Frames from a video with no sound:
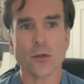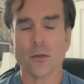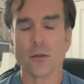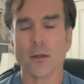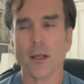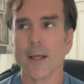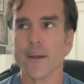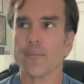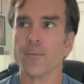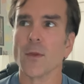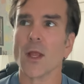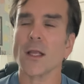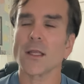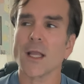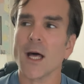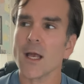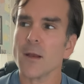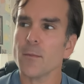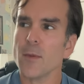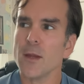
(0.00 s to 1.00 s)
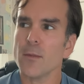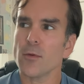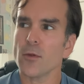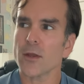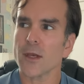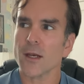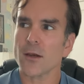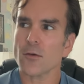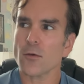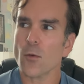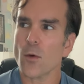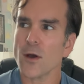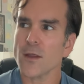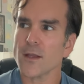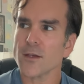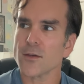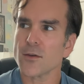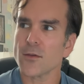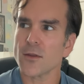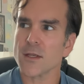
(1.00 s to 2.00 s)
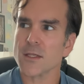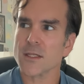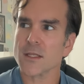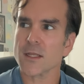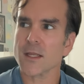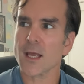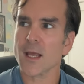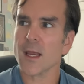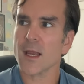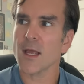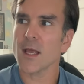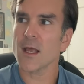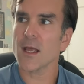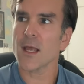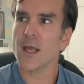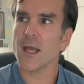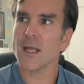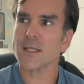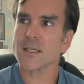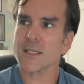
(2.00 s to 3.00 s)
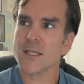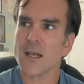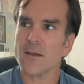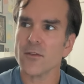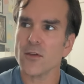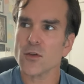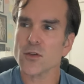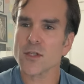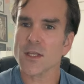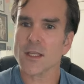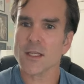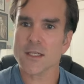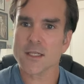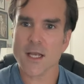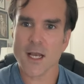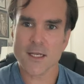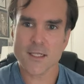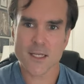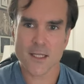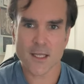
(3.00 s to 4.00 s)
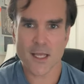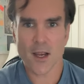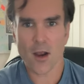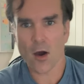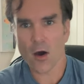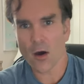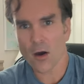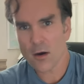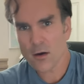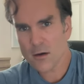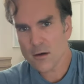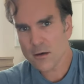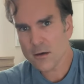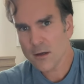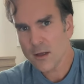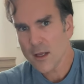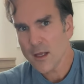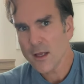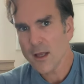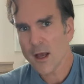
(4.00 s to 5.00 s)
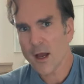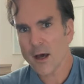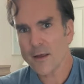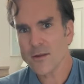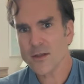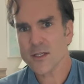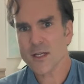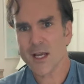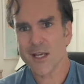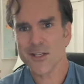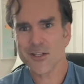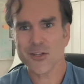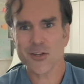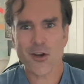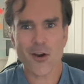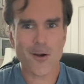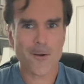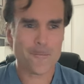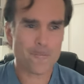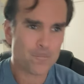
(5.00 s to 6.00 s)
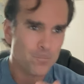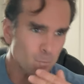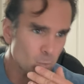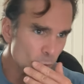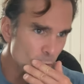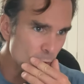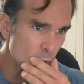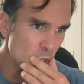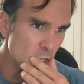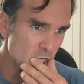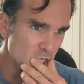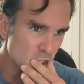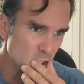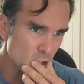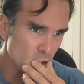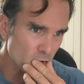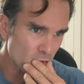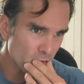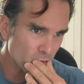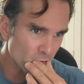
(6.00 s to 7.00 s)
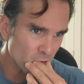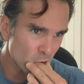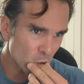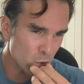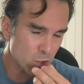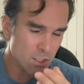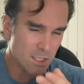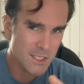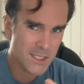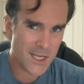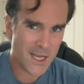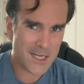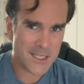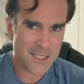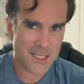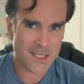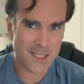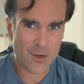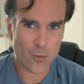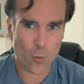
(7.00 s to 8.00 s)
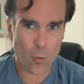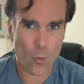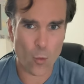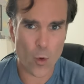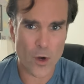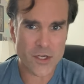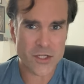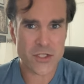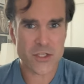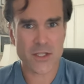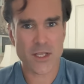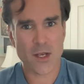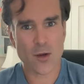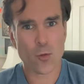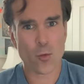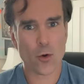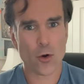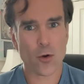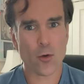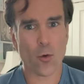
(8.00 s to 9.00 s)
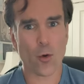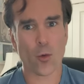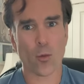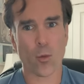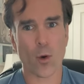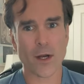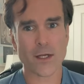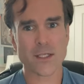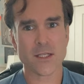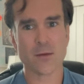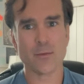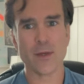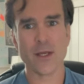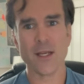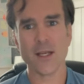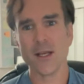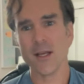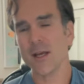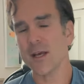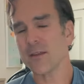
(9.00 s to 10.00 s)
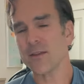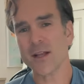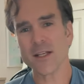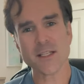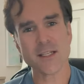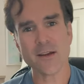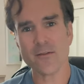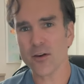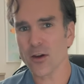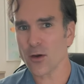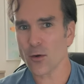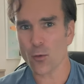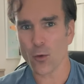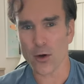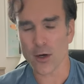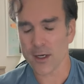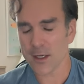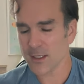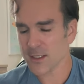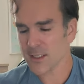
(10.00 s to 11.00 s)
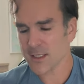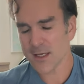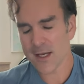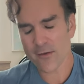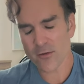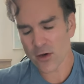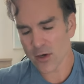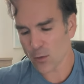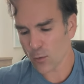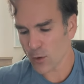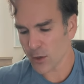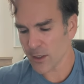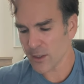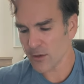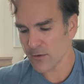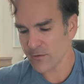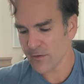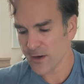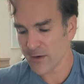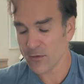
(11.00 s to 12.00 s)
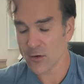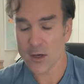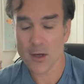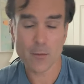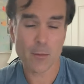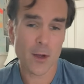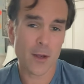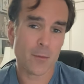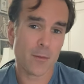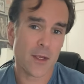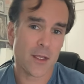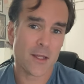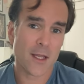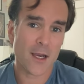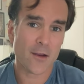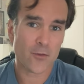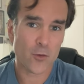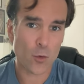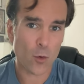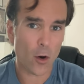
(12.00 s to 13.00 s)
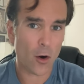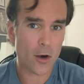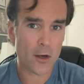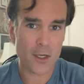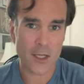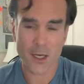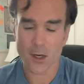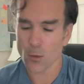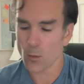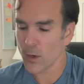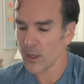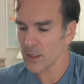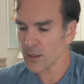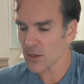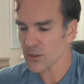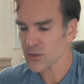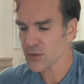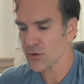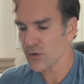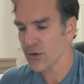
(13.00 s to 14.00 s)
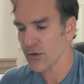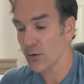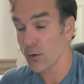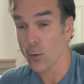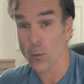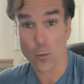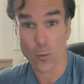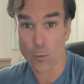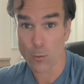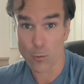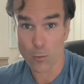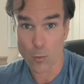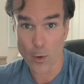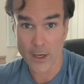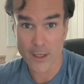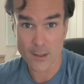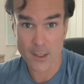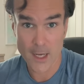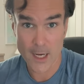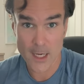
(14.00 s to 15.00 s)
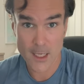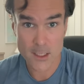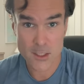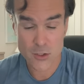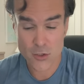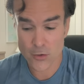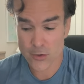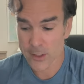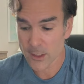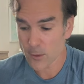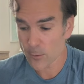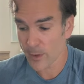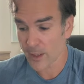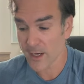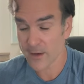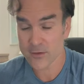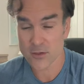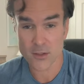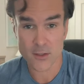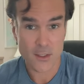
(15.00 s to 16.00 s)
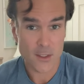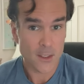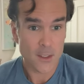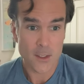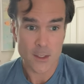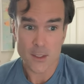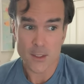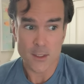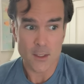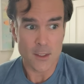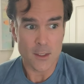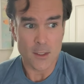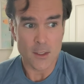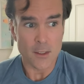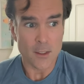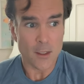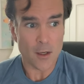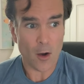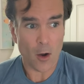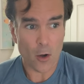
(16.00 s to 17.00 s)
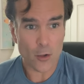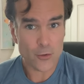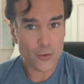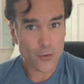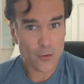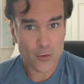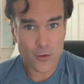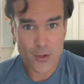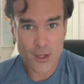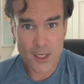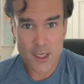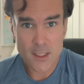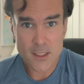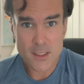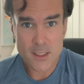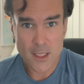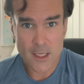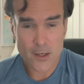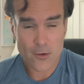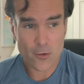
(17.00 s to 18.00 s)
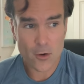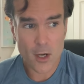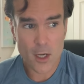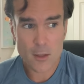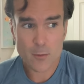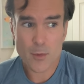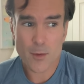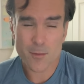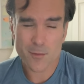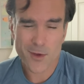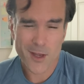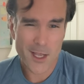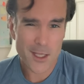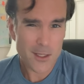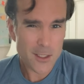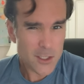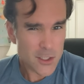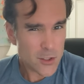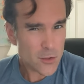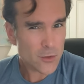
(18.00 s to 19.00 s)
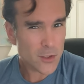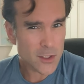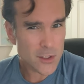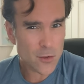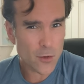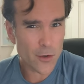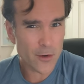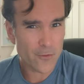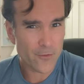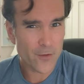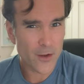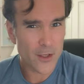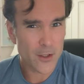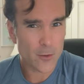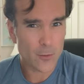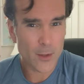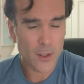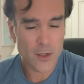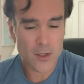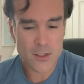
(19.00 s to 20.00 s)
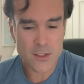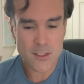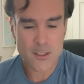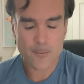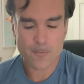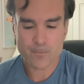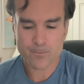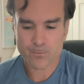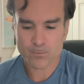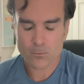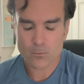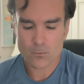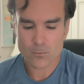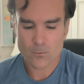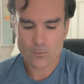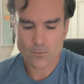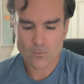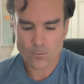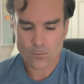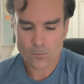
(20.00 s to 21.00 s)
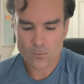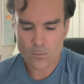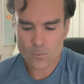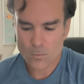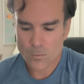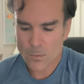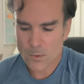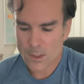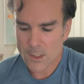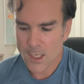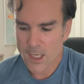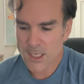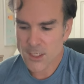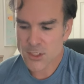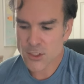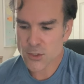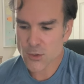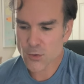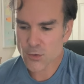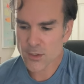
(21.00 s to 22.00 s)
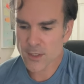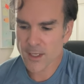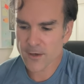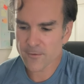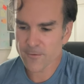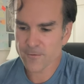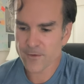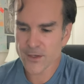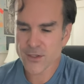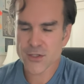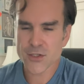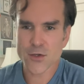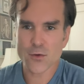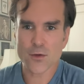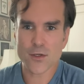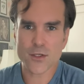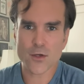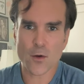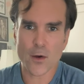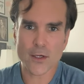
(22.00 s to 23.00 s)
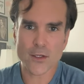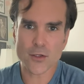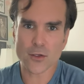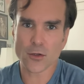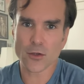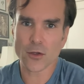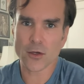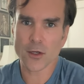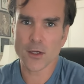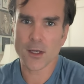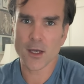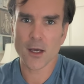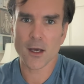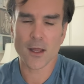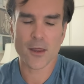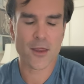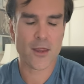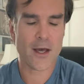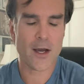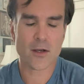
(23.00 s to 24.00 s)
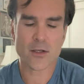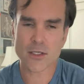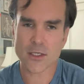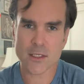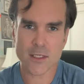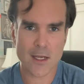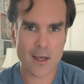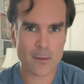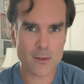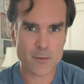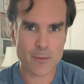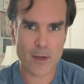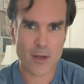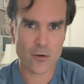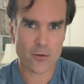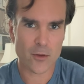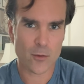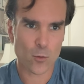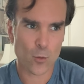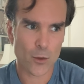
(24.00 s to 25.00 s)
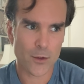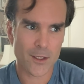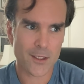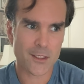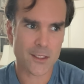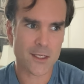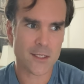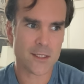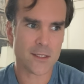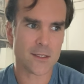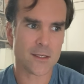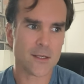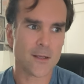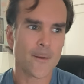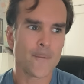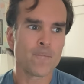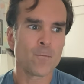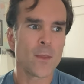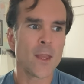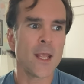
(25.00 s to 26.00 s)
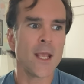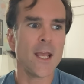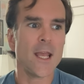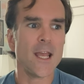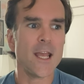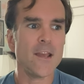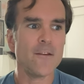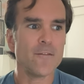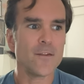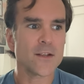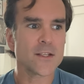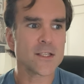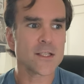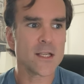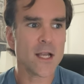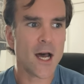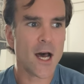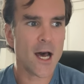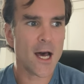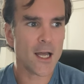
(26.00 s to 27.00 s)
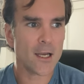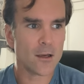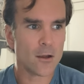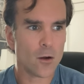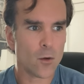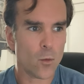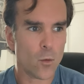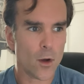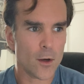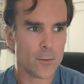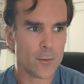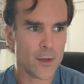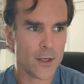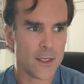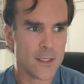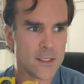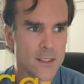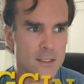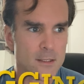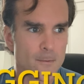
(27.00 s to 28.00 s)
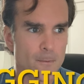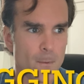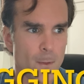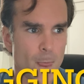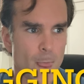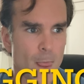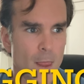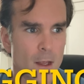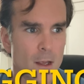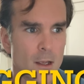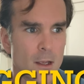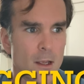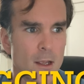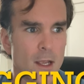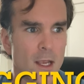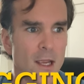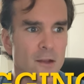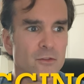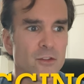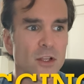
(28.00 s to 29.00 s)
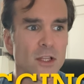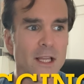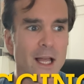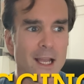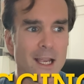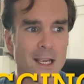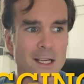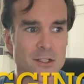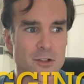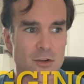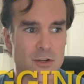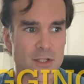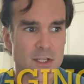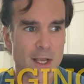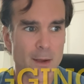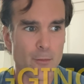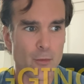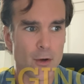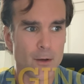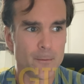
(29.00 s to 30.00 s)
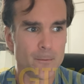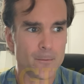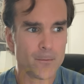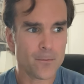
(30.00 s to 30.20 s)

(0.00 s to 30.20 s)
like a lot of people, and I don't know why they do this, they, instead of using the size that they are on the size chart, they sort of use the size that they wish they were or want to be. That's never going to work. It's never going to work in your favor. It might mean that if you are in like a weight loss journey or weight gain journey, you might have to alter things later on, but get the suit that's going to fit you, because a suit that fits you is going to look 1,000 times better than one that doesn't. If it's not a one piece, if the leggings are separate,